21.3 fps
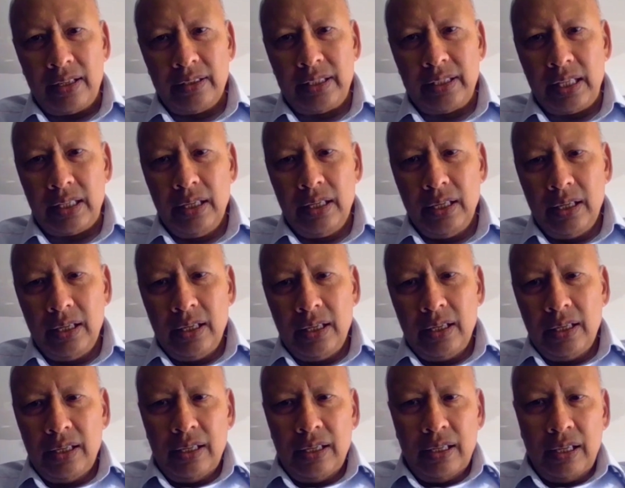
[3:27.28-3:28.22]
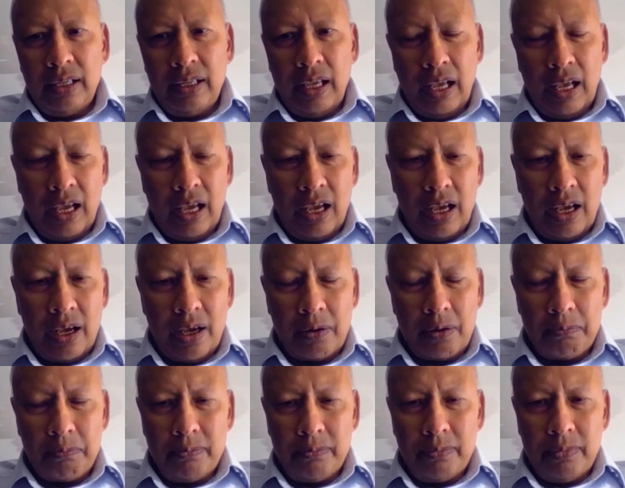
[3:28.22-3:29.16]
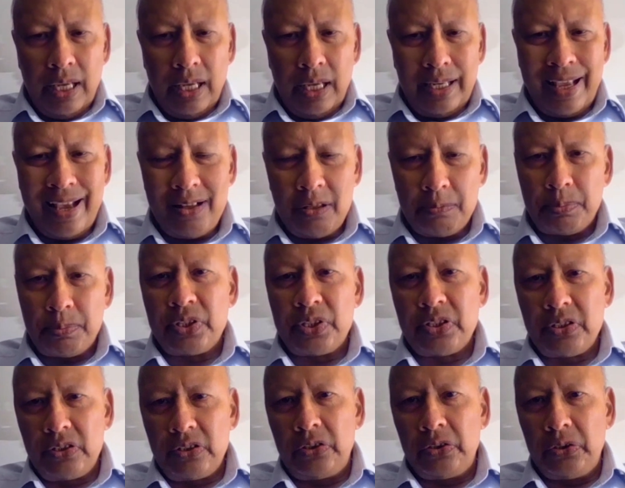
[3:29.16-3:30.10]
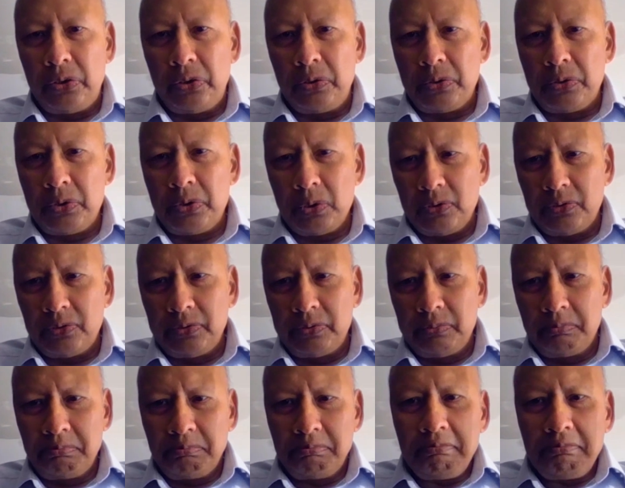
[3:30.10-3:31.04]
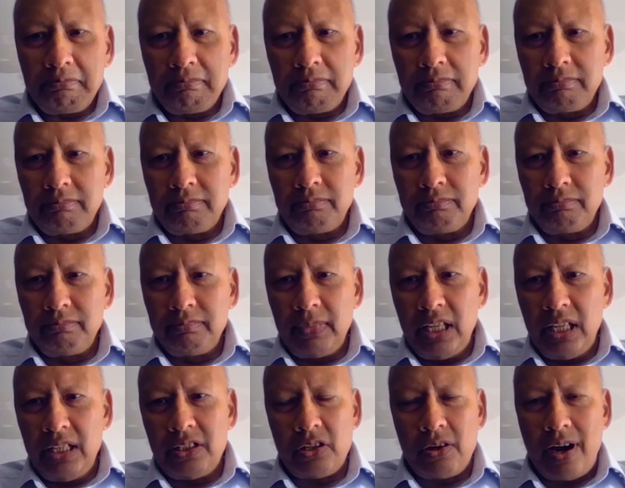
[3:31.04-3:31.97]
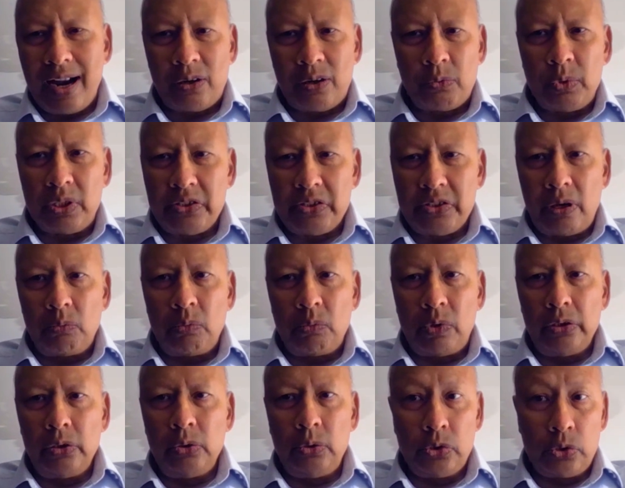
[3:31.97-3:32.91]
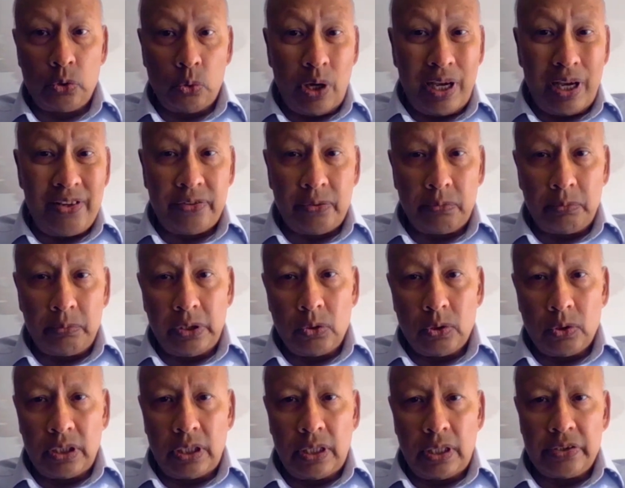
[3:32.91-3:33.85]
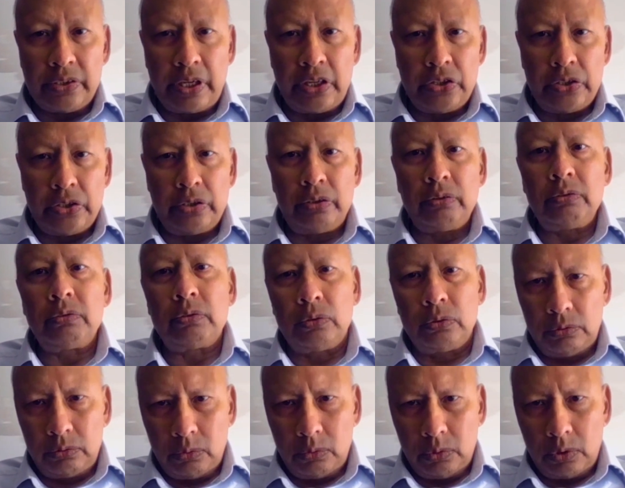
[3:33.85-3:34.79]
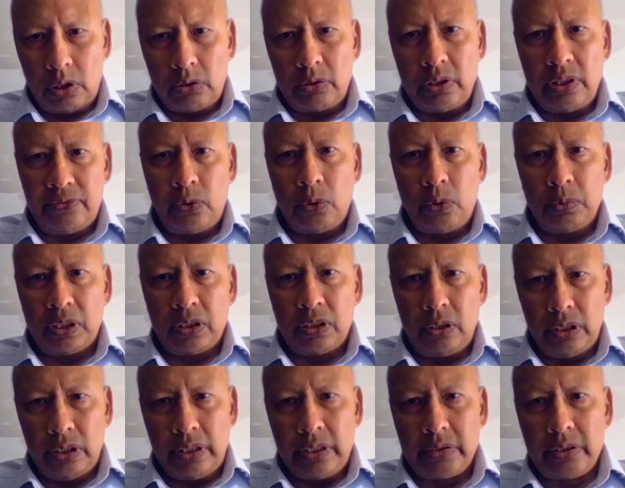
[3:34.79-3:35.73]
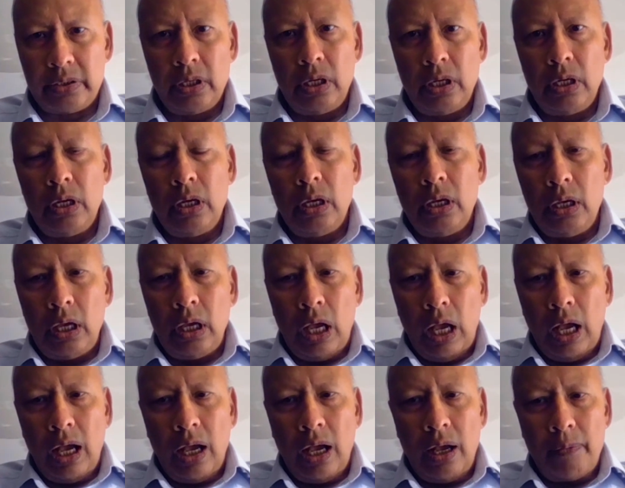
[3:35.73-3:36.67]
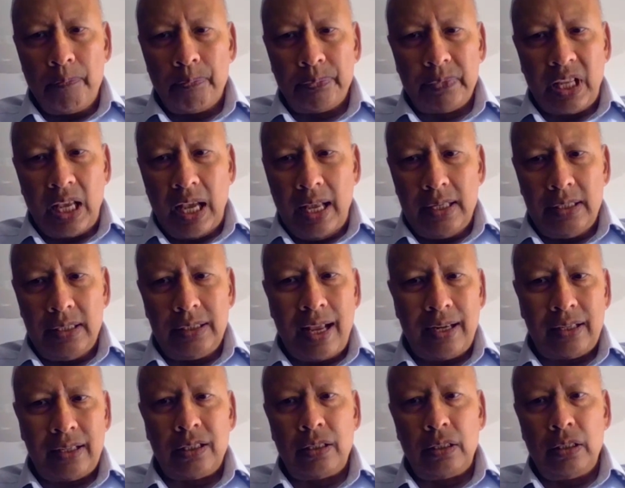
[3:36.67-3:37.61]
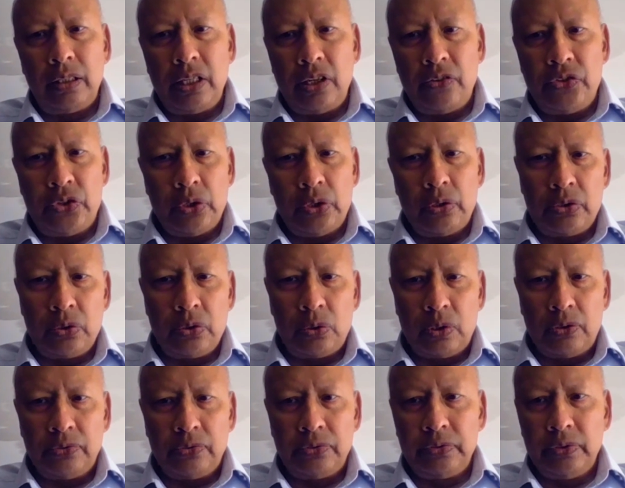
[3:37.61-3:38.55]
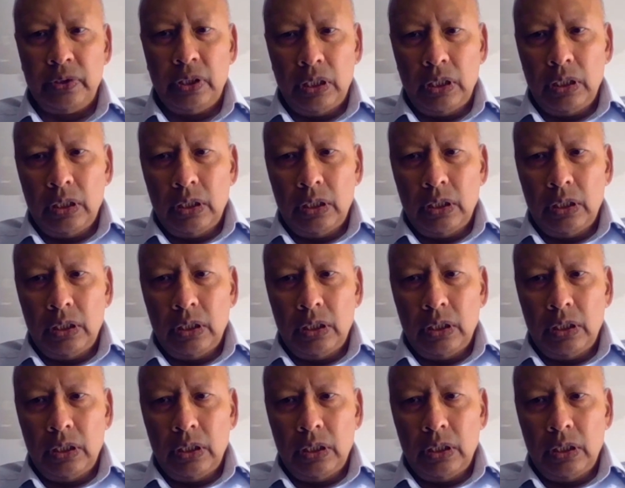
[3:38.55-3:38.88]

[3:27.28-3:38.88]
I think it helps to sort of interact with someone who's away from the organization, although they're former colleagues. And that gives you a sort of,